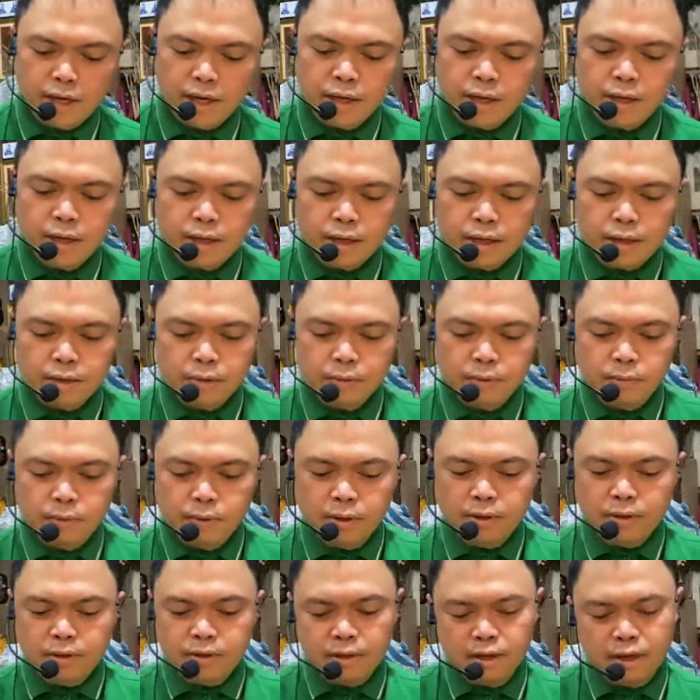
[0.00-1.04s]
We
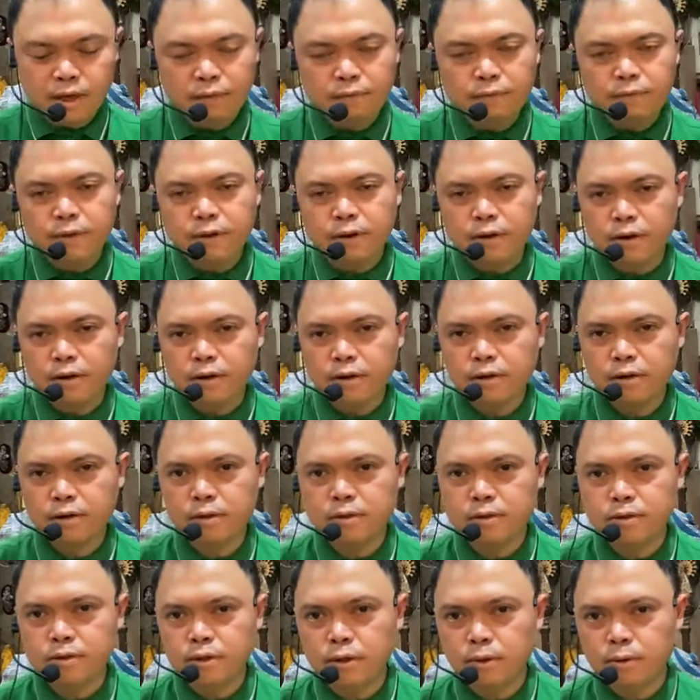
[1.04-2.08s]
will never
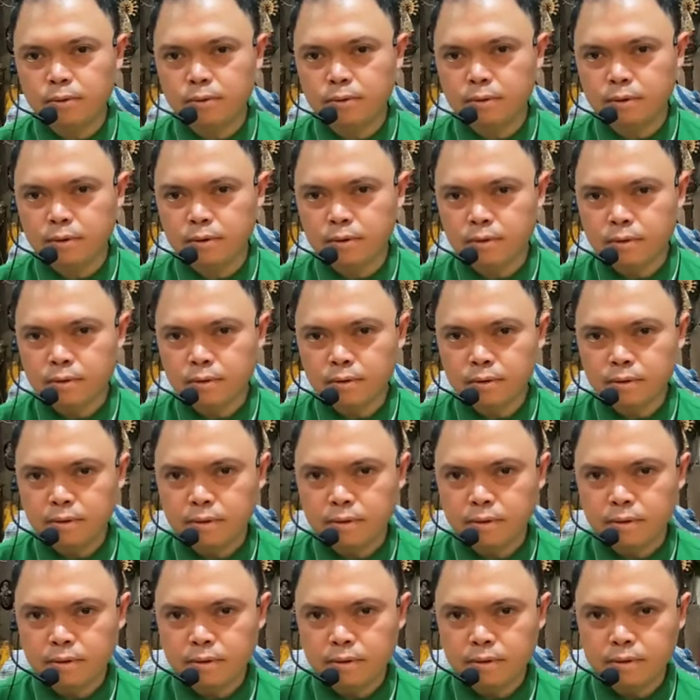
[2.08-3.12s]
condone
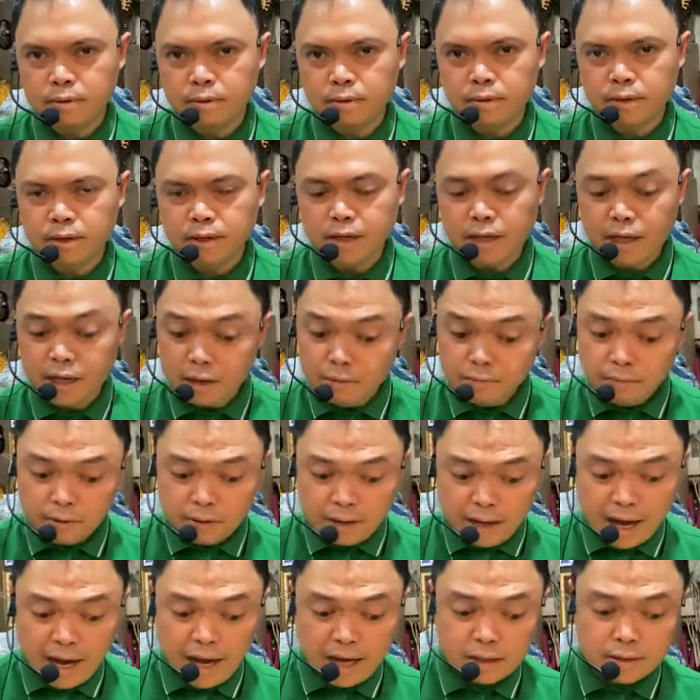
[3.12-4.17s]

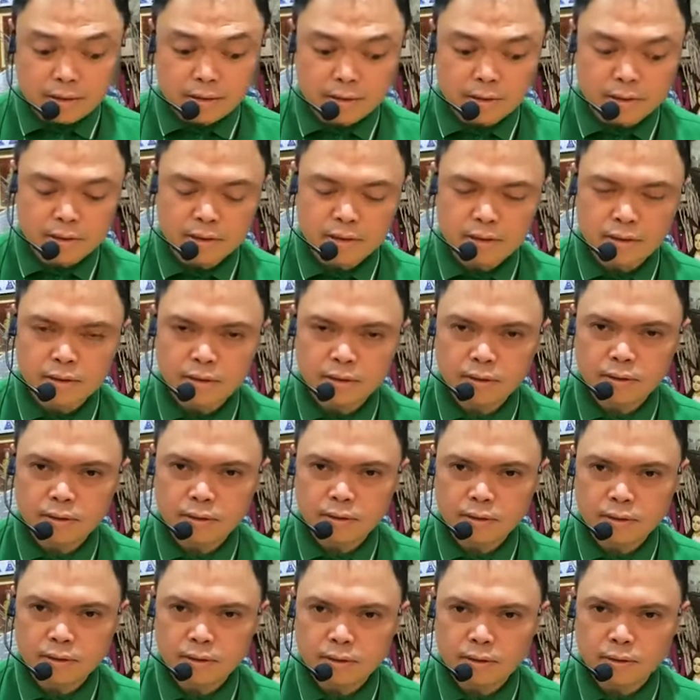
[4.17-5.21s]
evil acts.
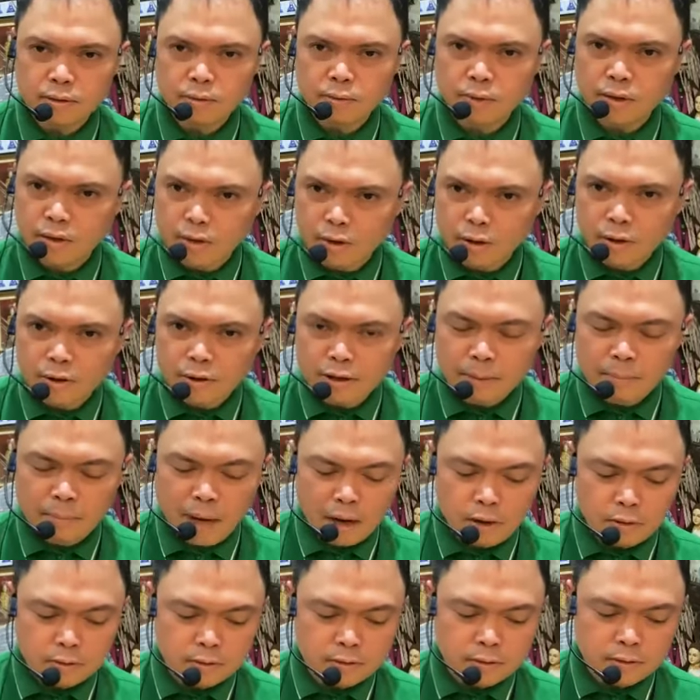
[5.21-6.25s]
We call
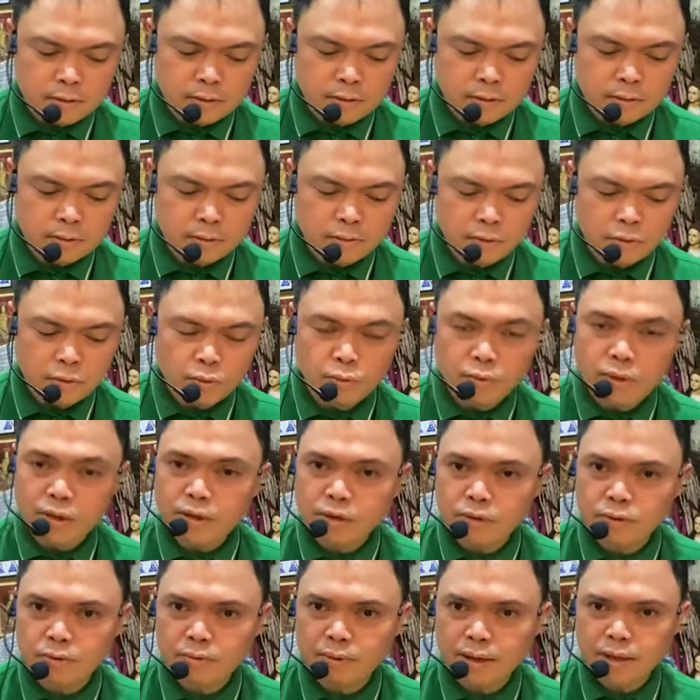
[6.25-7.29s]
them out.
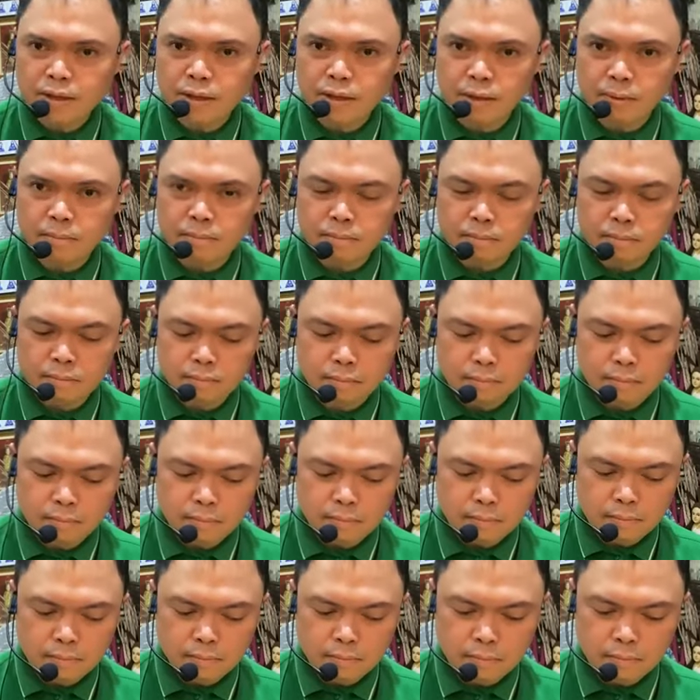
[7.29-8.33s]
We correct them.
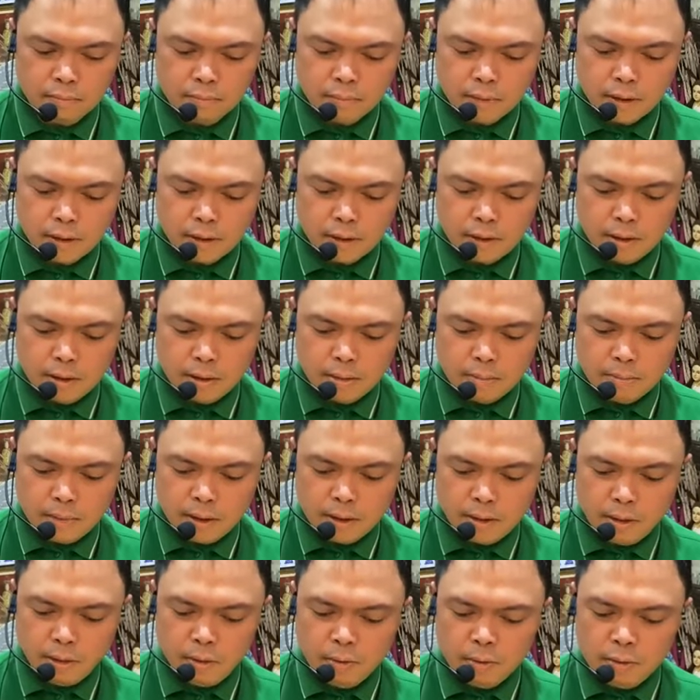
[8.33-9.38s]

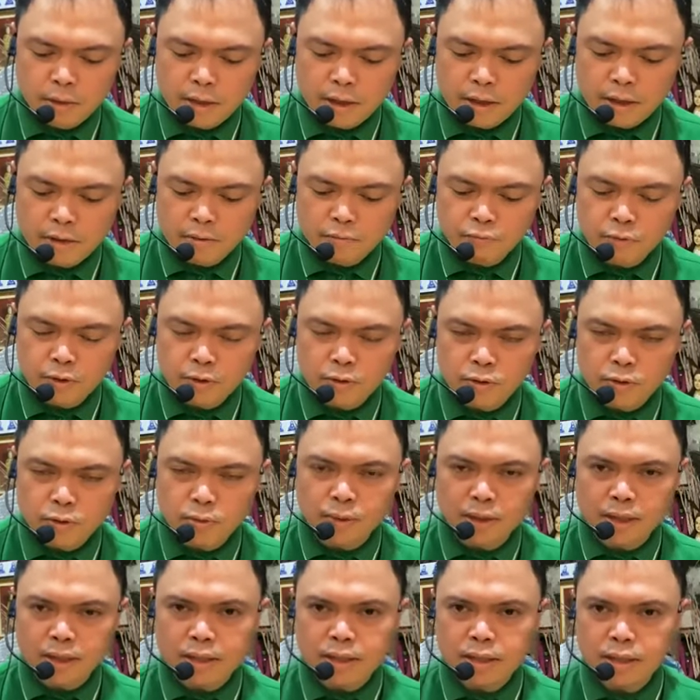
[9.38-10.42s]
But only if we
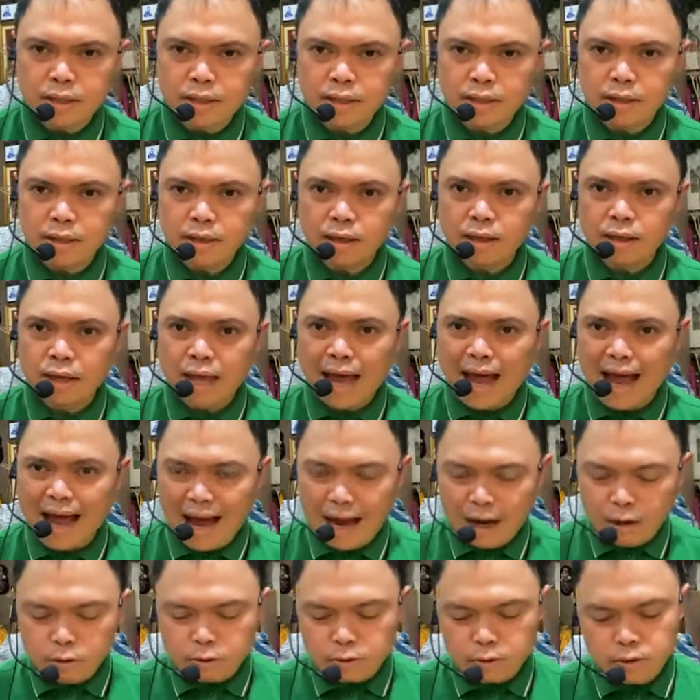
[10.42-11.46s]
do it
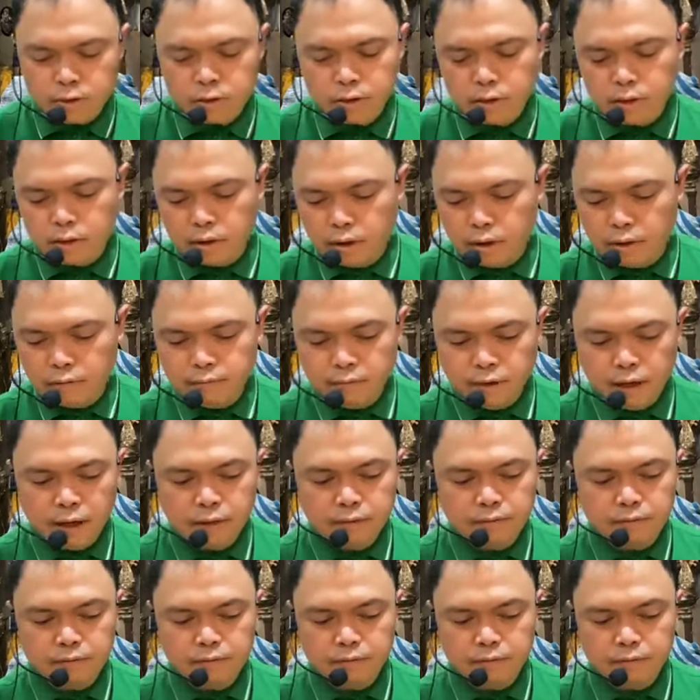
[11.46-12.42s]
out of